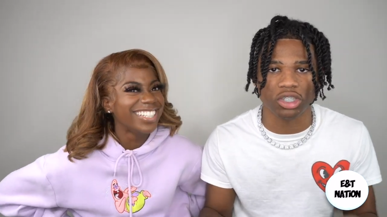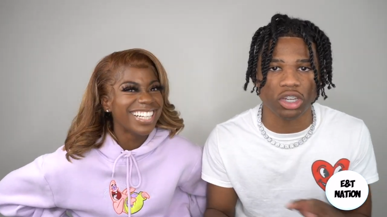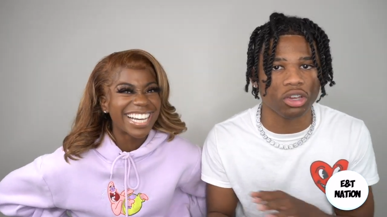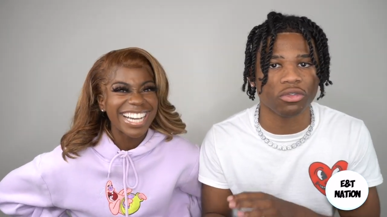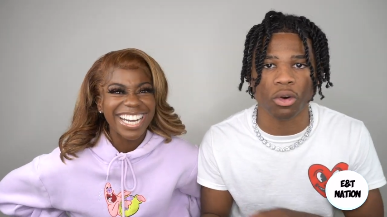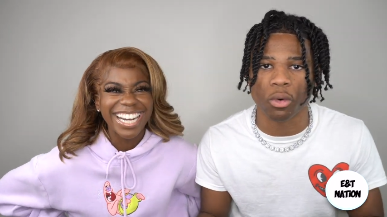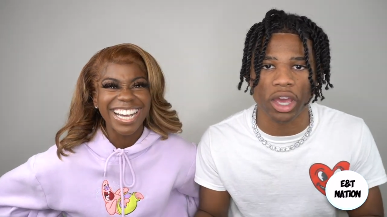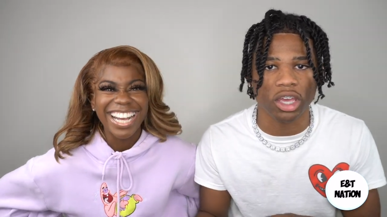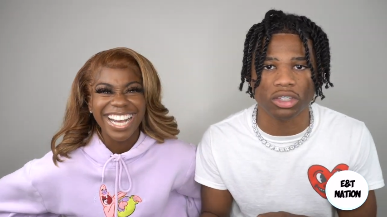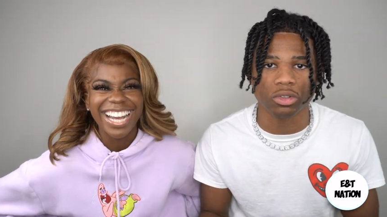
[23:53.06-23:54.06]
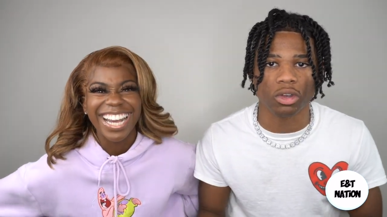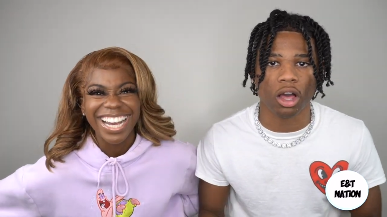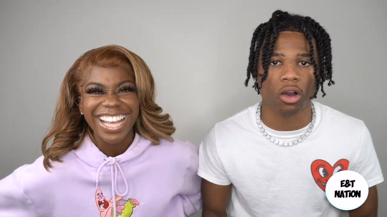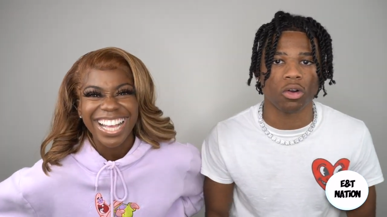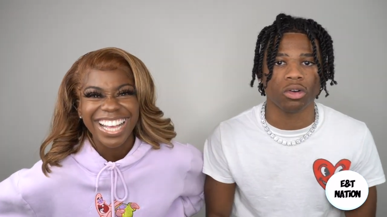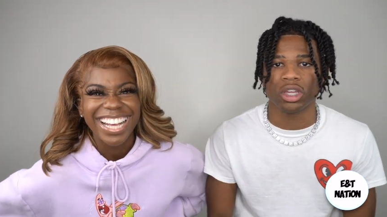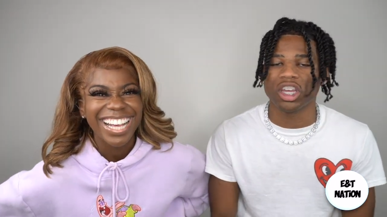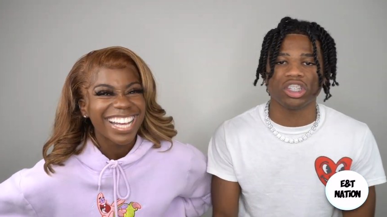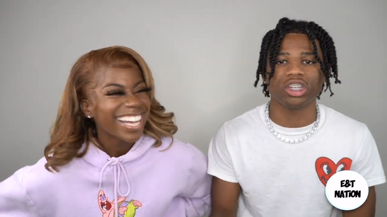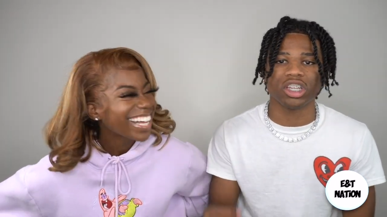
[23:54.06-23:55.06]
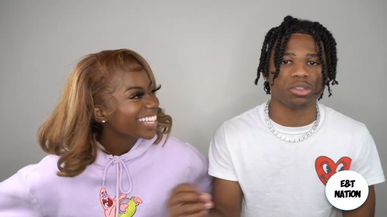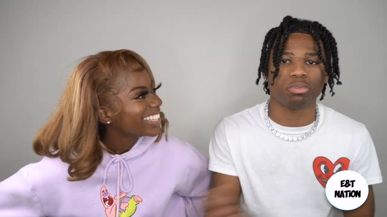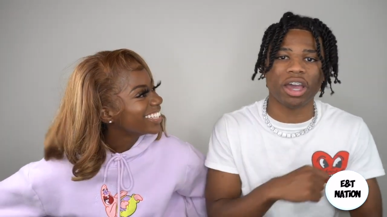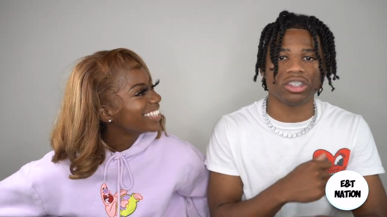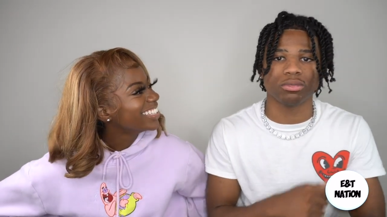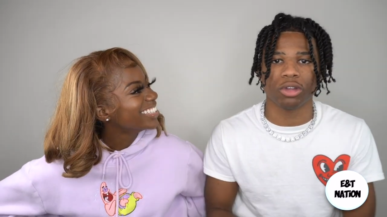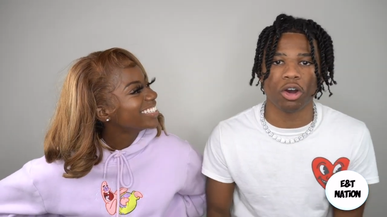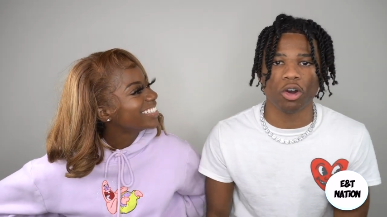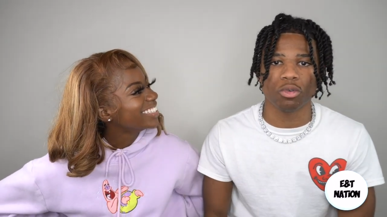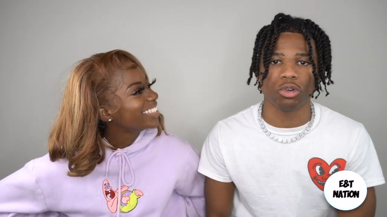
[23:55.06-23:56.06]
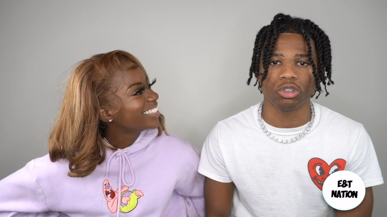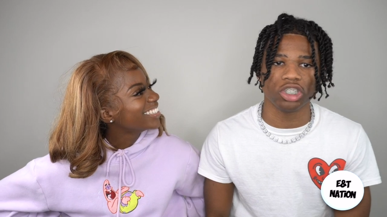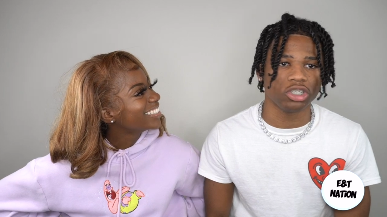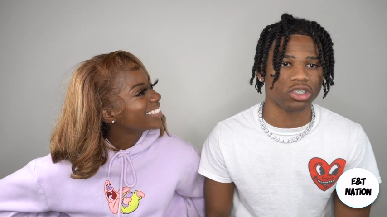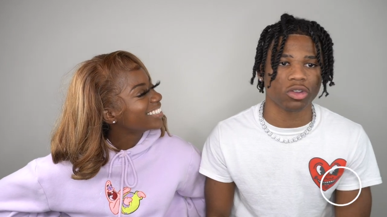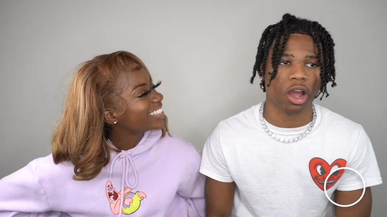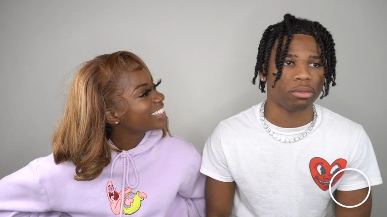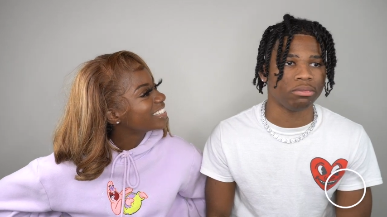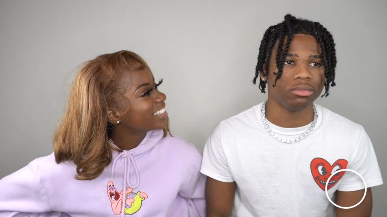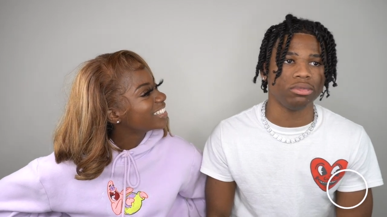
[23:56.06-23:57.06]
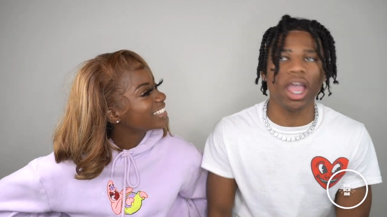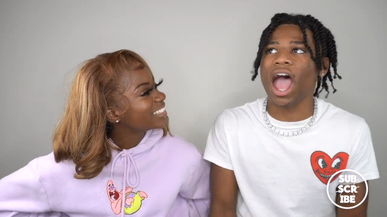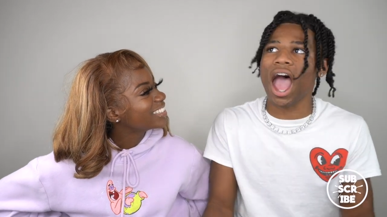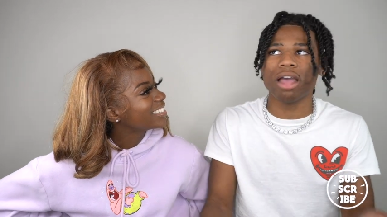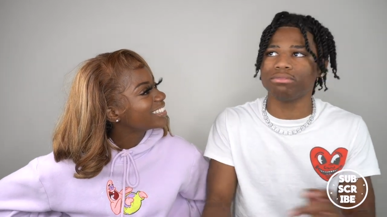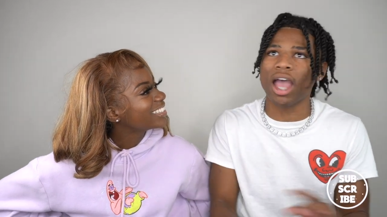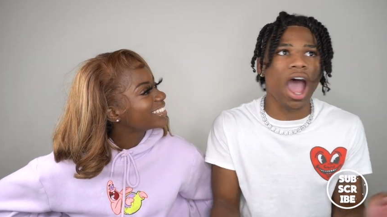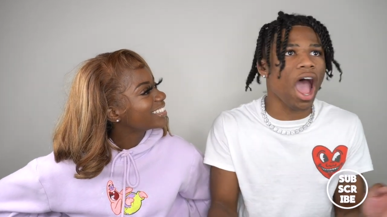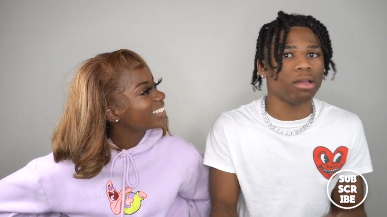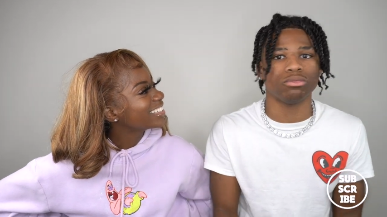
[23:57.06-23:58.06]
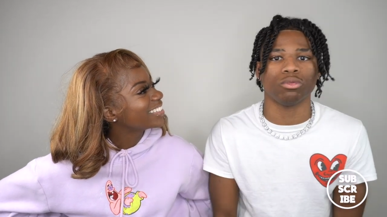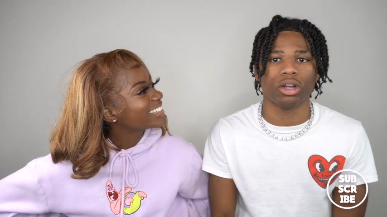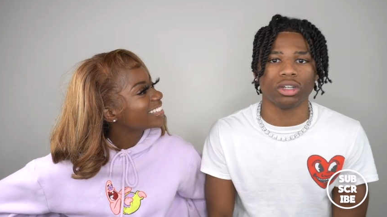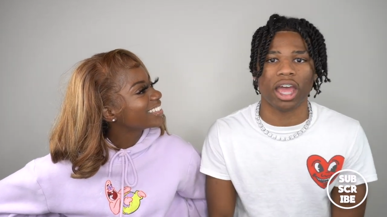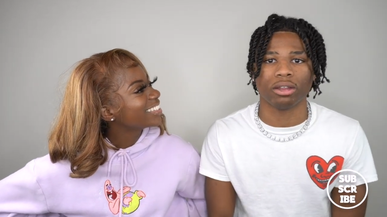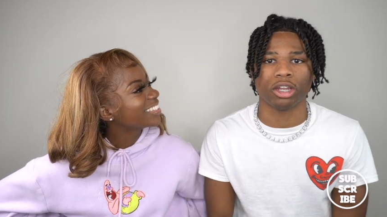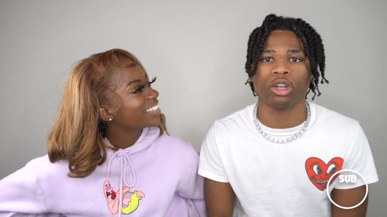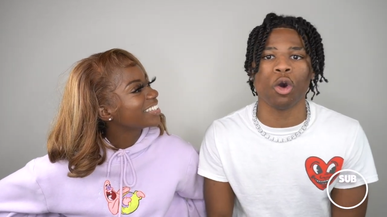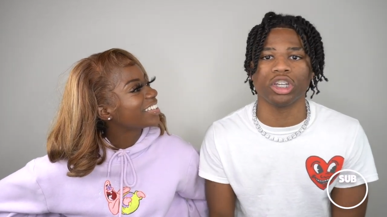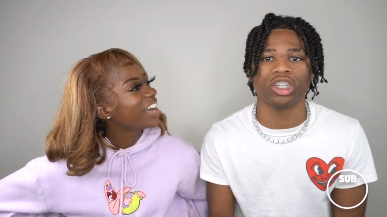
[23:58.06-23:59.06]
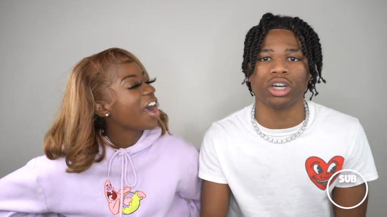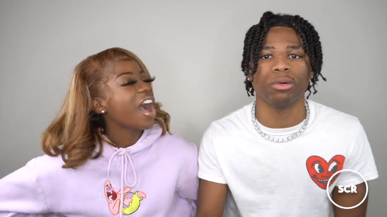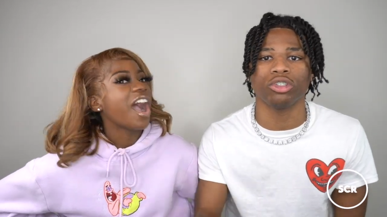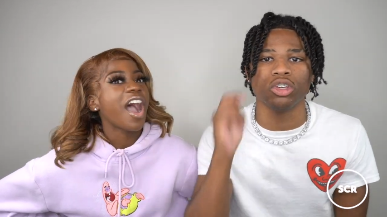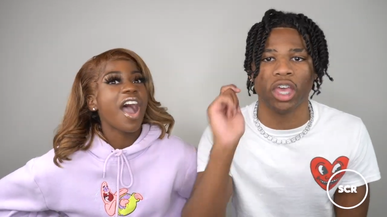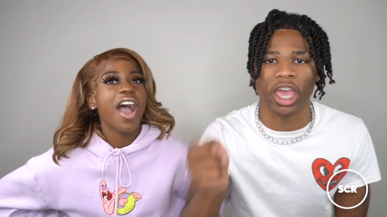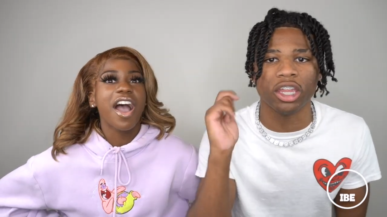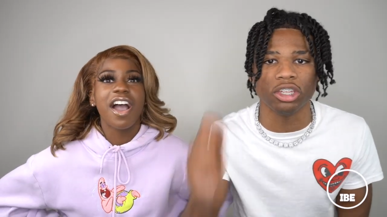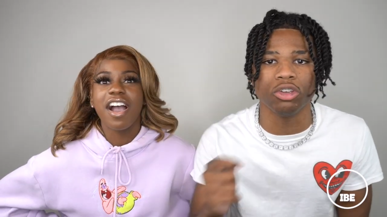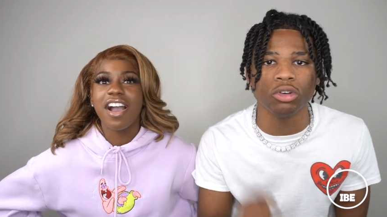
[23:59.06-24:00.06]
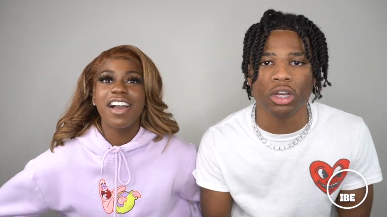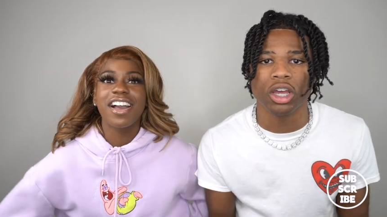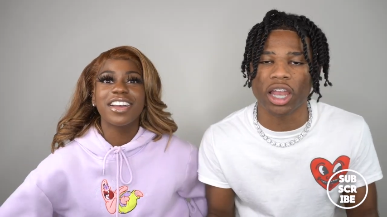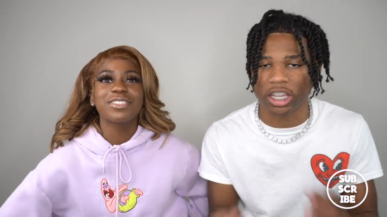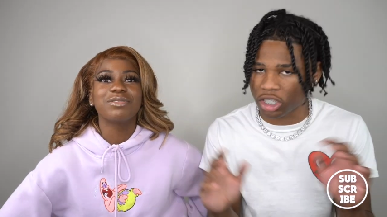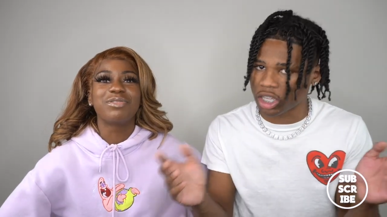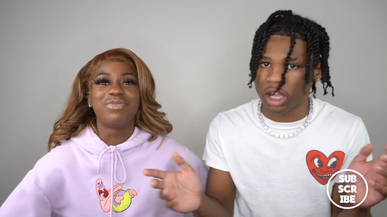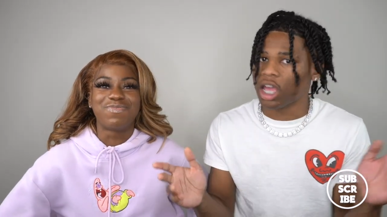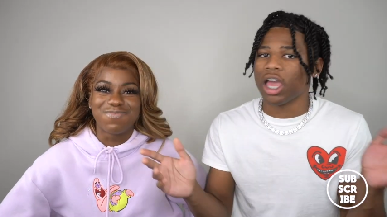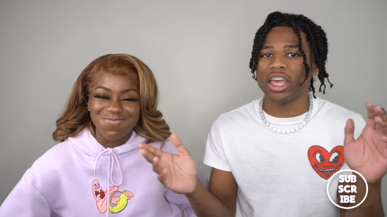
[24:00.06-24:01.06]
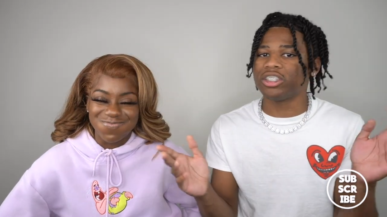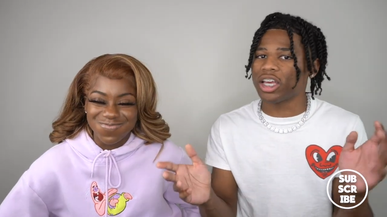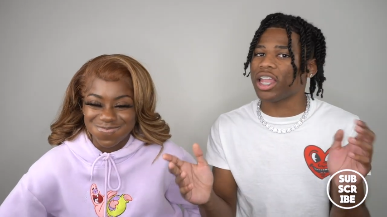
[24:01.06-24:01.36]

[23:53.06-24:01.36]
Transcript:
Speaker 1: chill for way too long. She'll spice up the whole room. She'll just start ah, ah, like annoying. She come to you, hitting you. Like she, it's just